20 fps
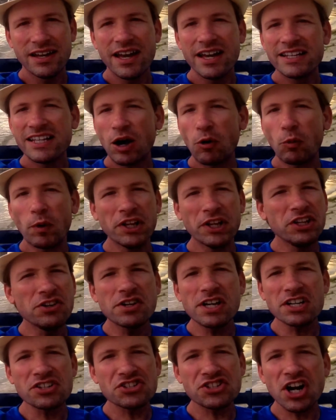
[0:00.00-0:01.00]
Now, when you
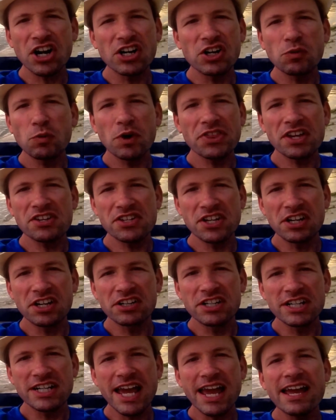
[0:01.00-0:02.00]
get started with us here
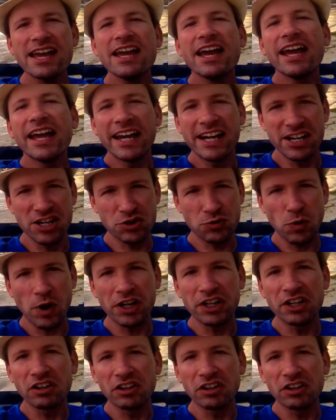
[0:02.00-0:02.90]
today, here's what you'll